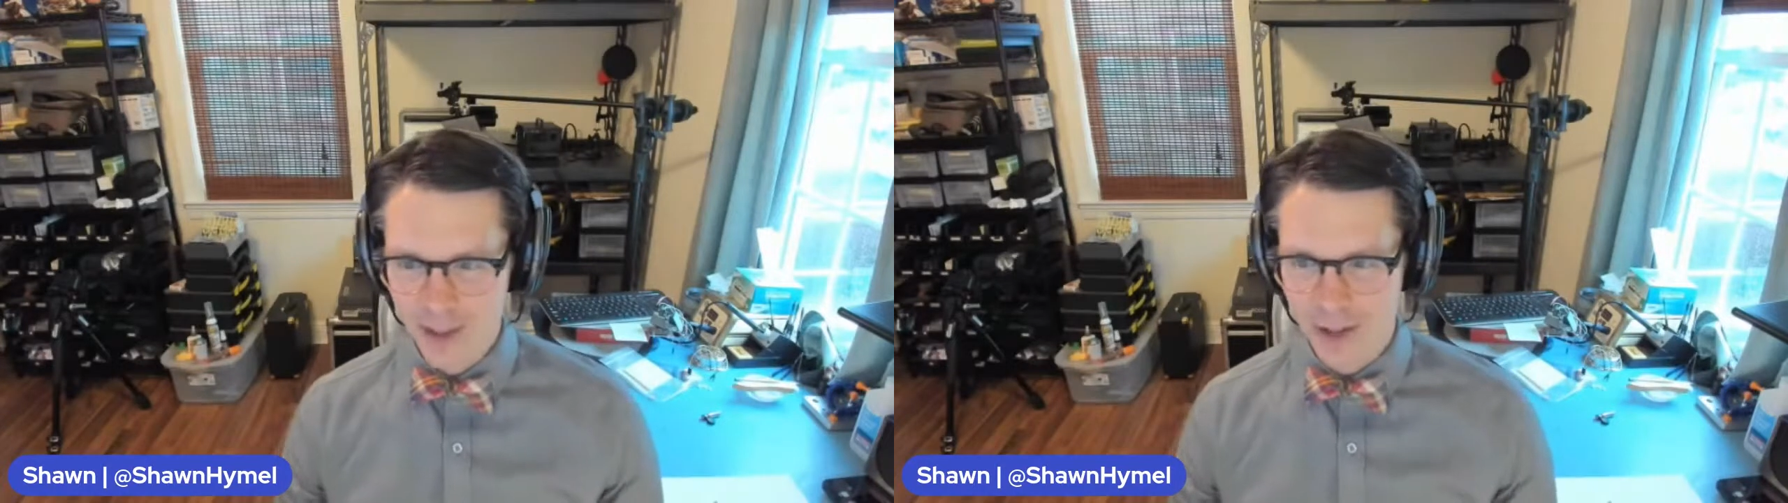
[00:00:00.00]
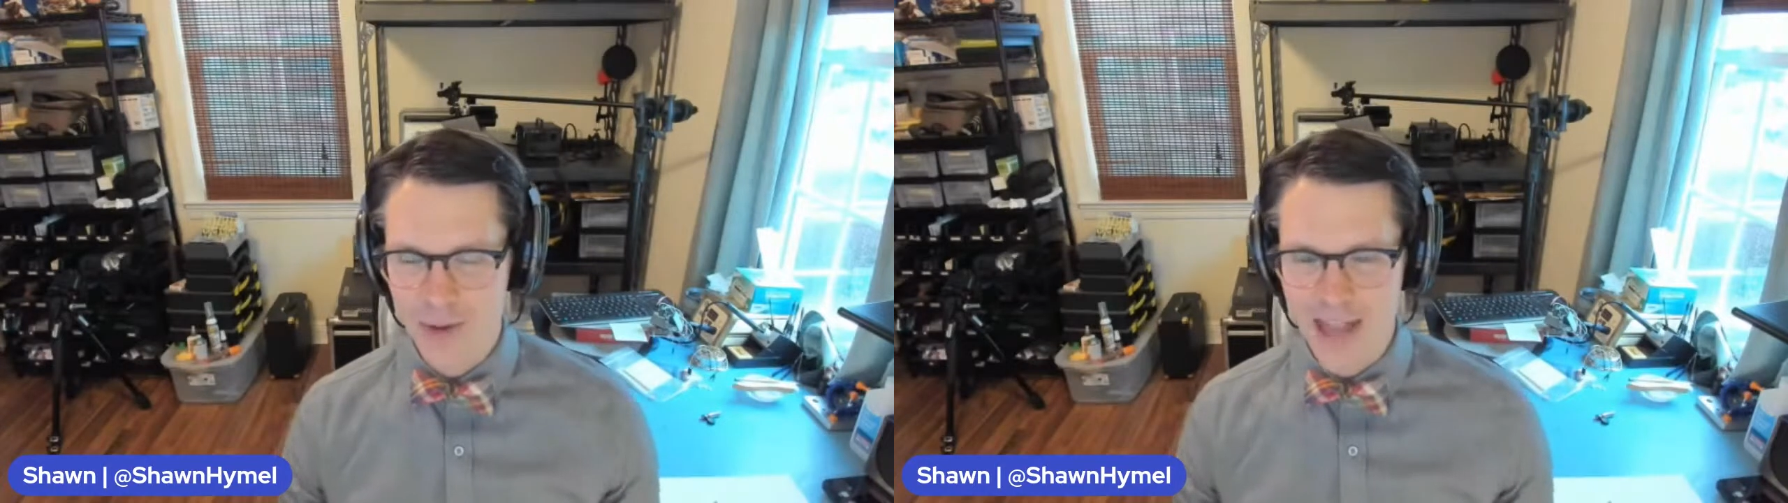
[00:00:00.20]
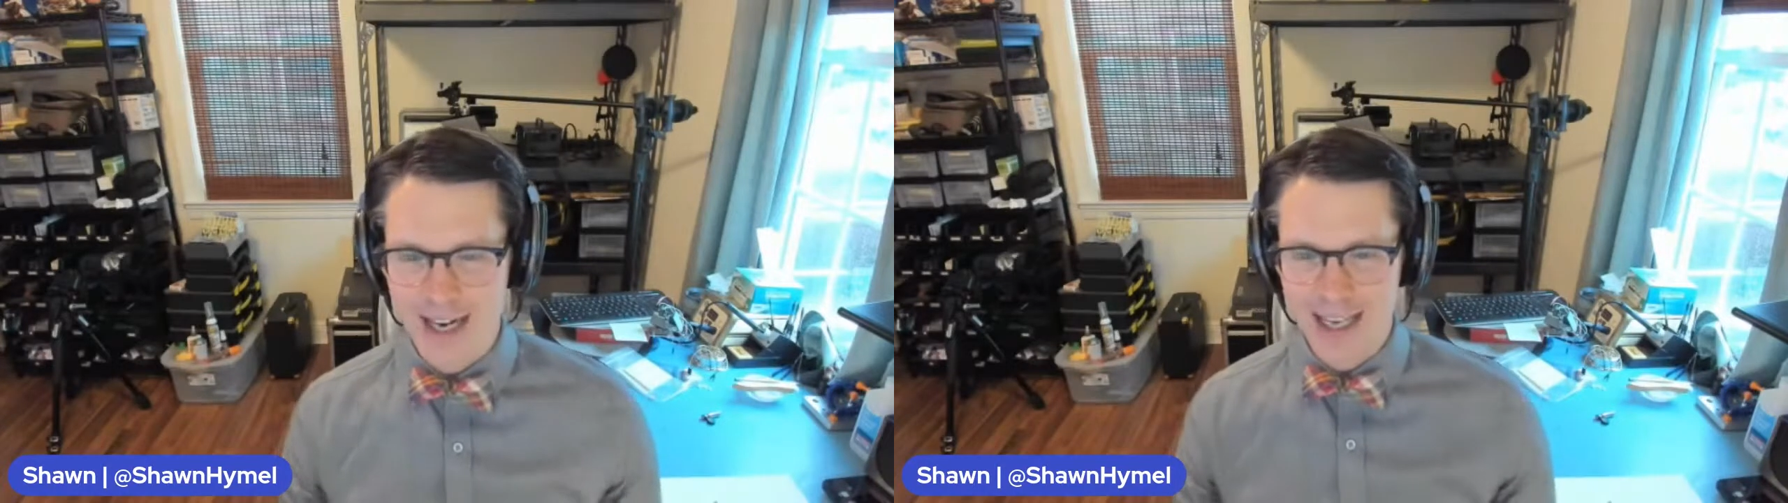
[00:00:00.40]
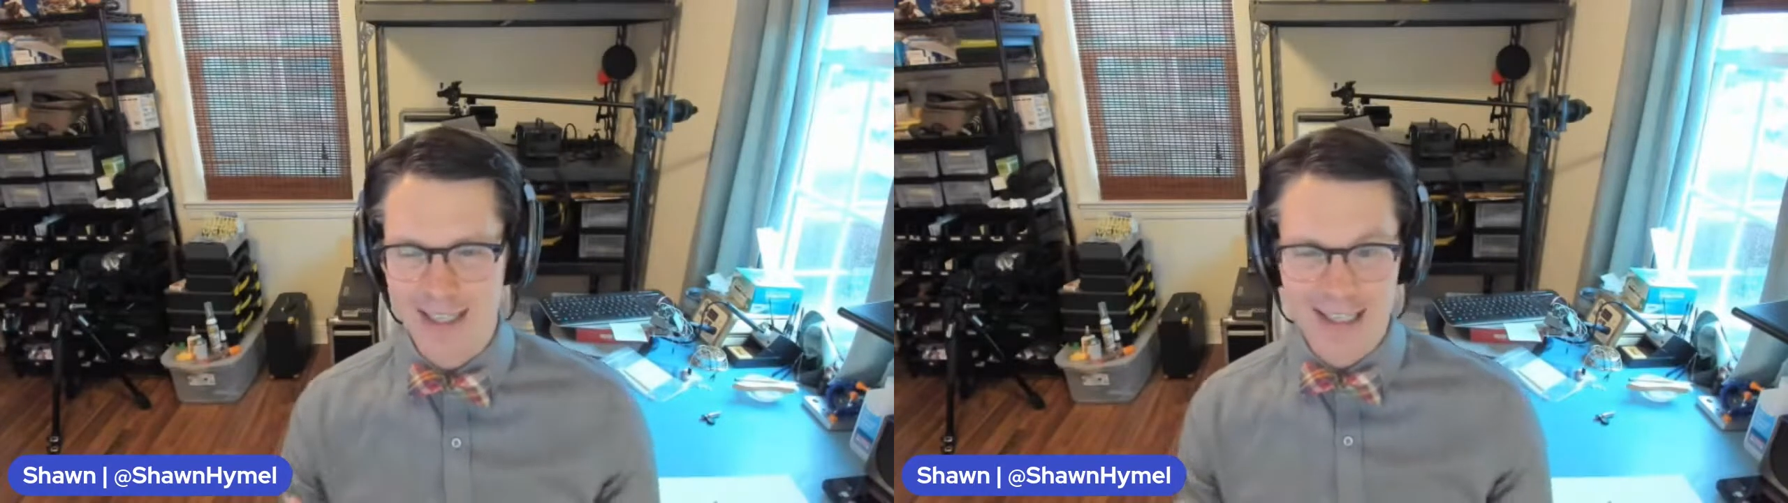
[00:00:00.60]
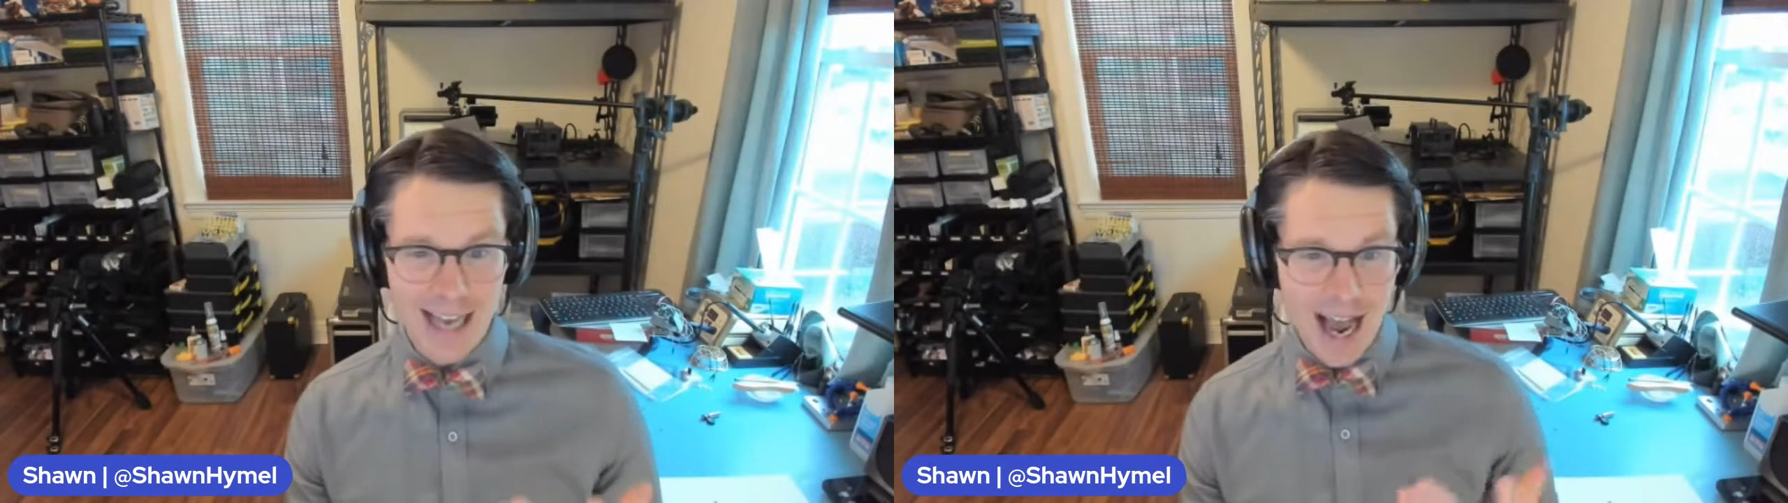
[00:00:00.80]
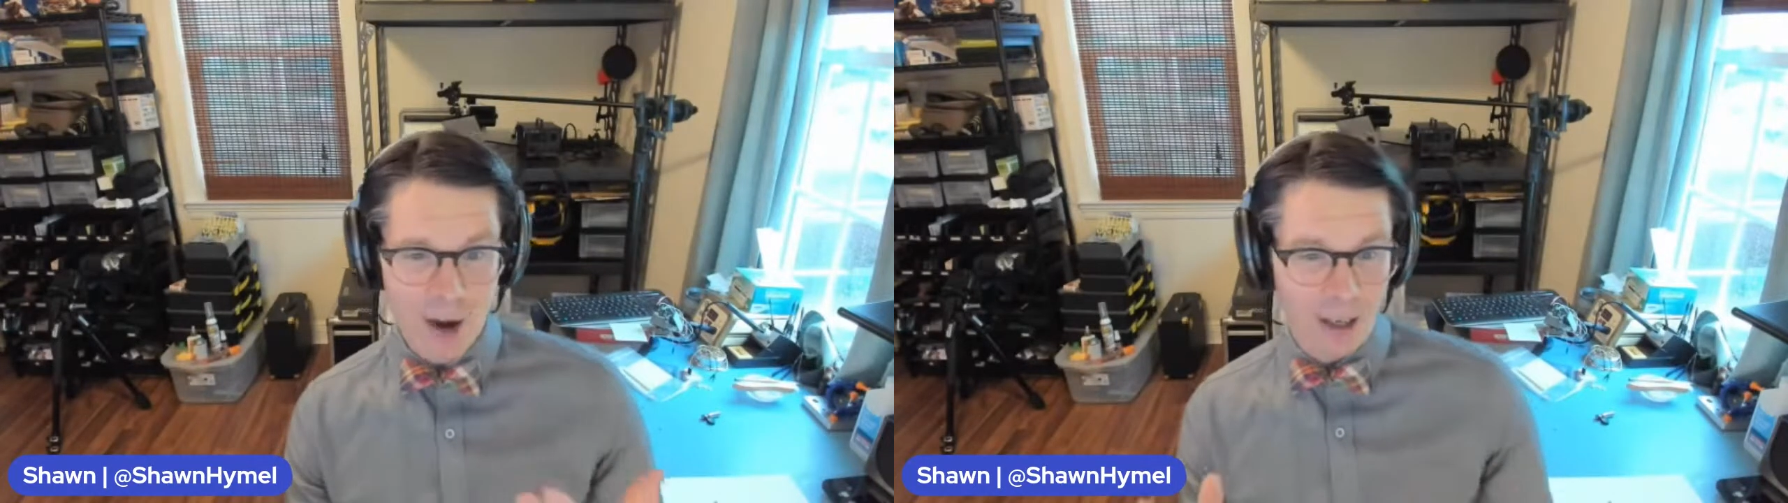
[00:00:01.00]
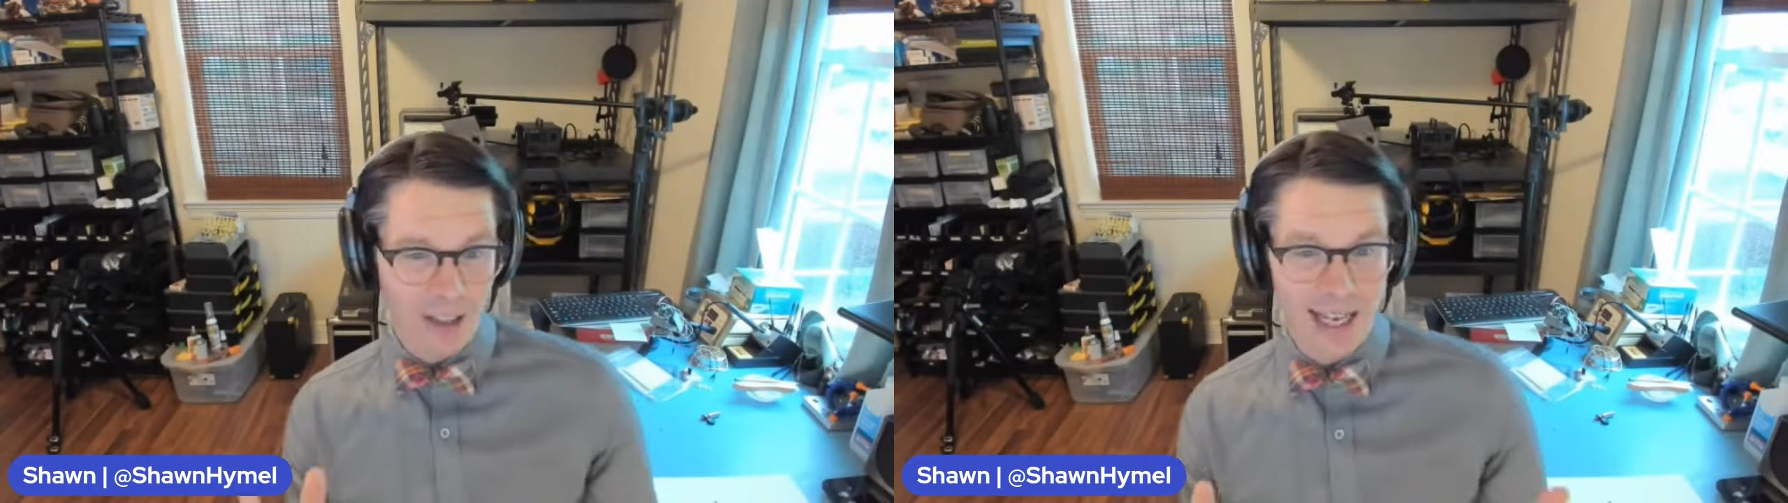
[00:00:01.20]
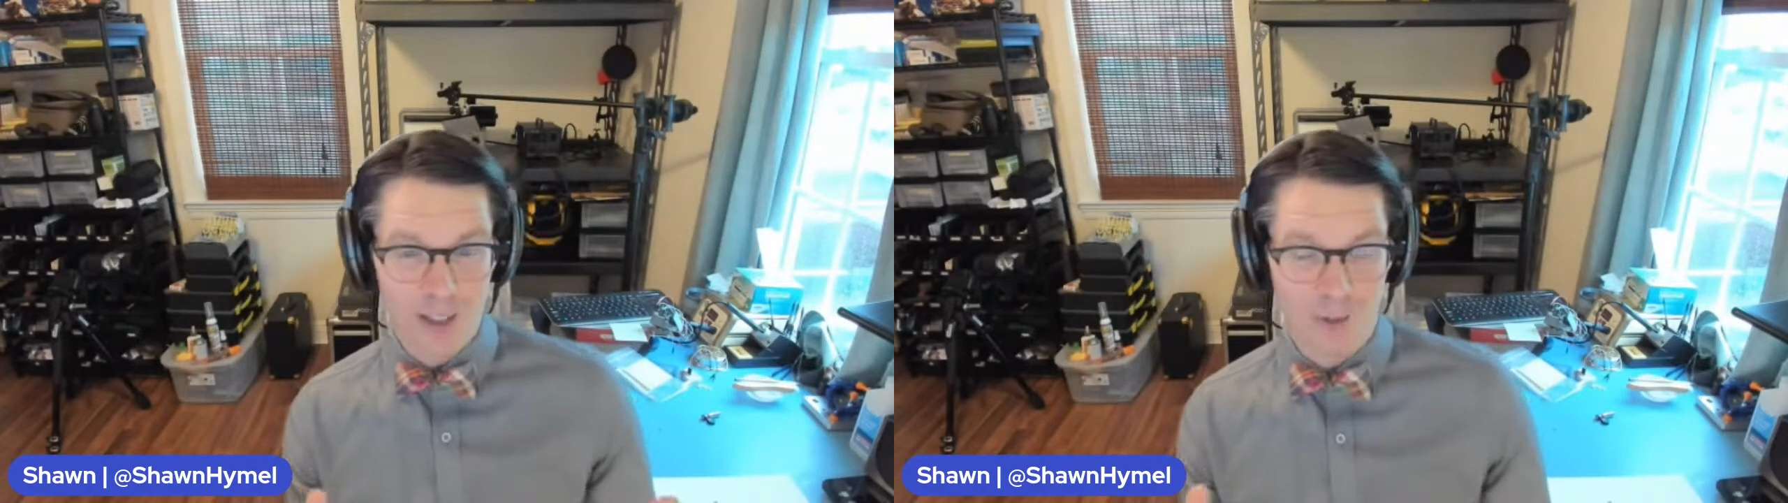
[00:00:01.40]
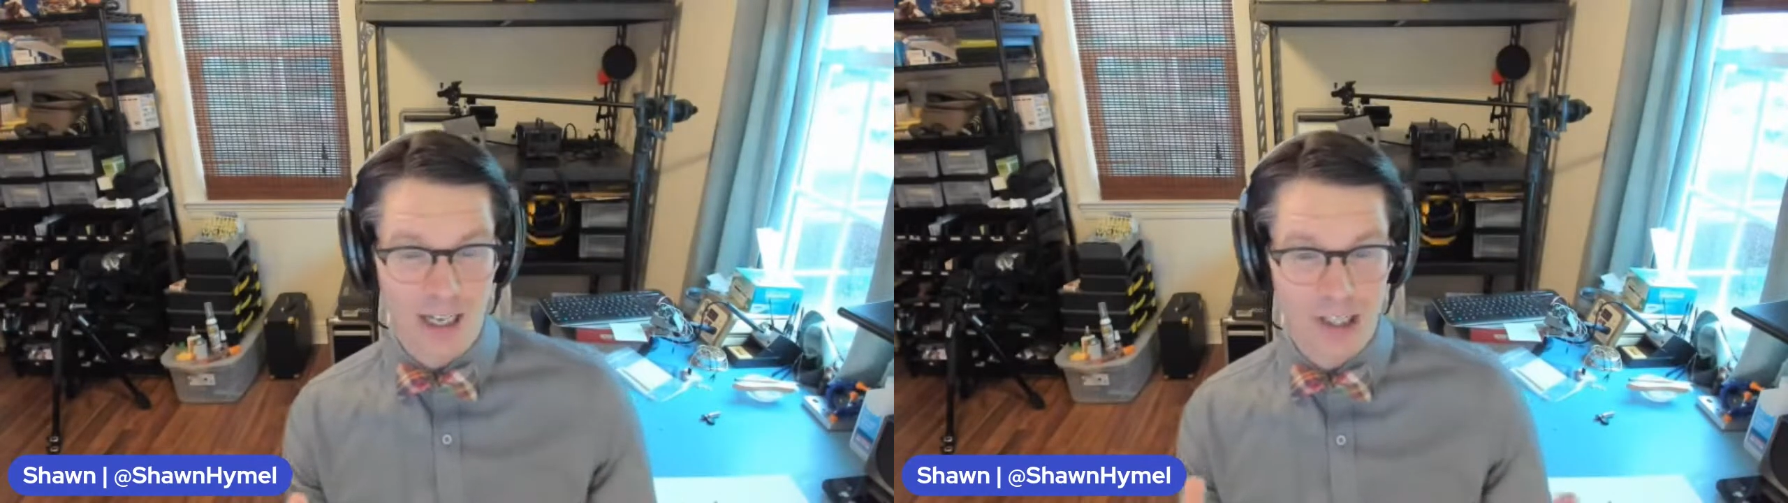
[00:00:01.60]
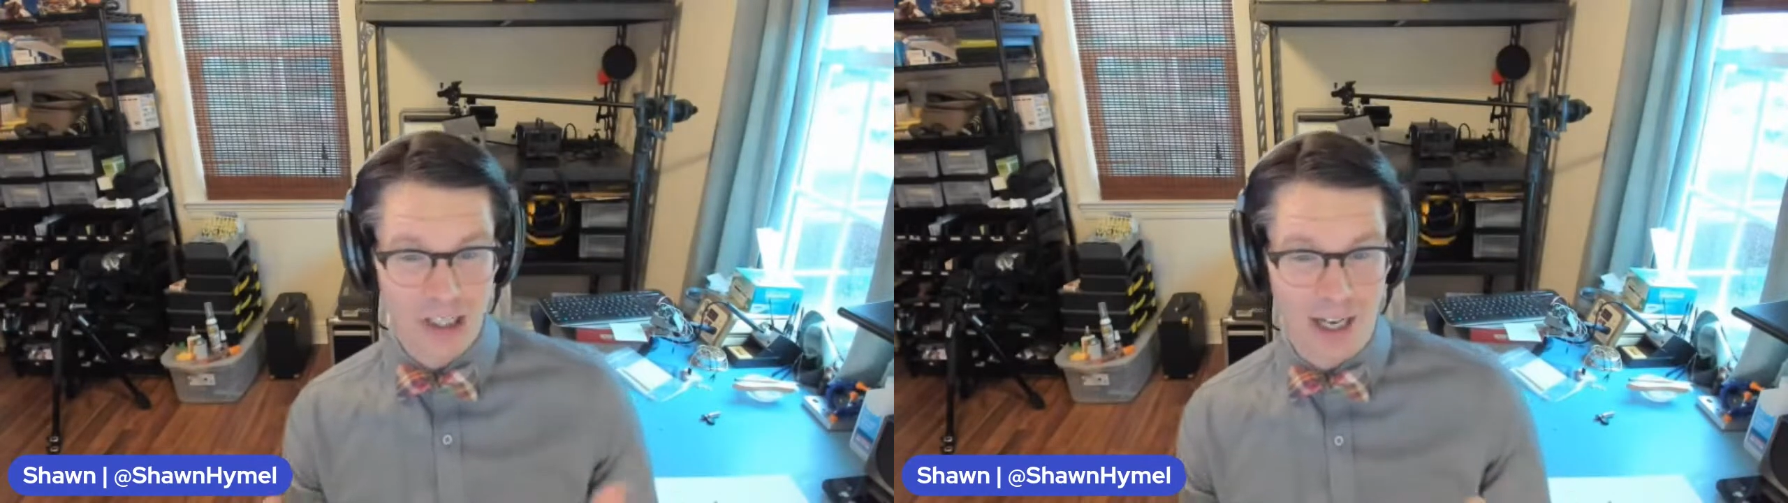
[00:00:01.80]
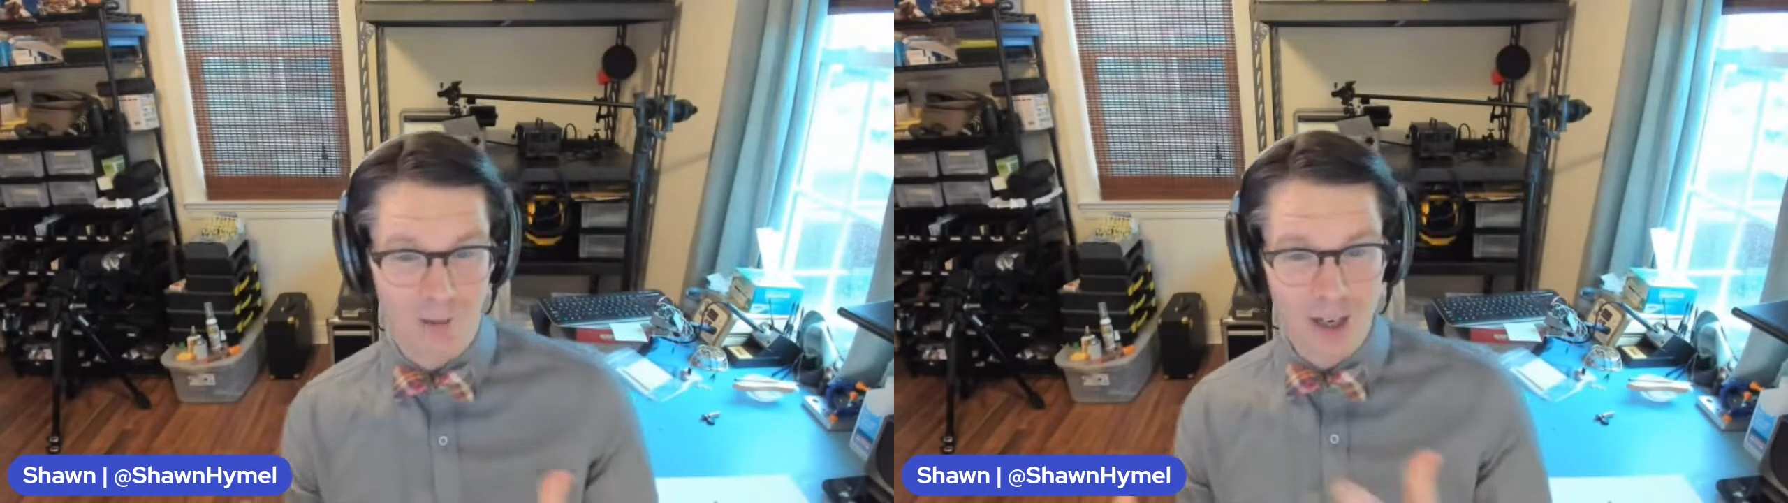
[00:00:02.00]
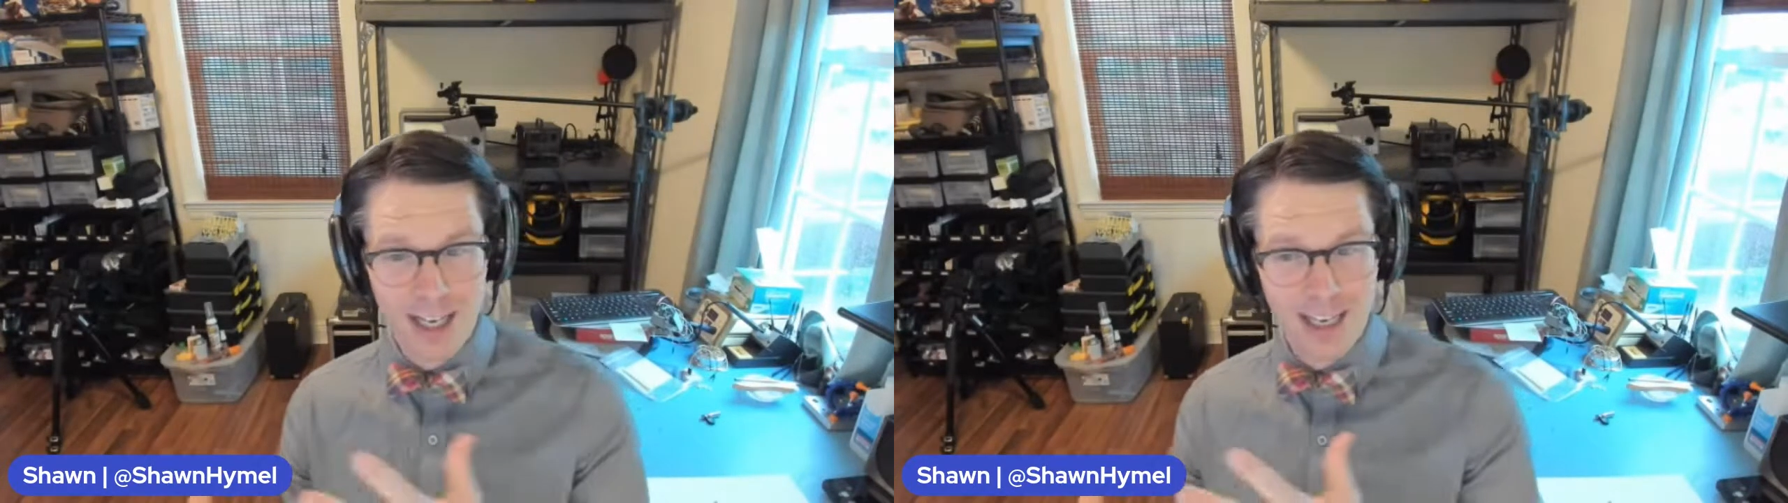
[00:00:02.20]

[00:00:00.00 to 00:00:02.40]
So in that case, yeah, we're classifying stuff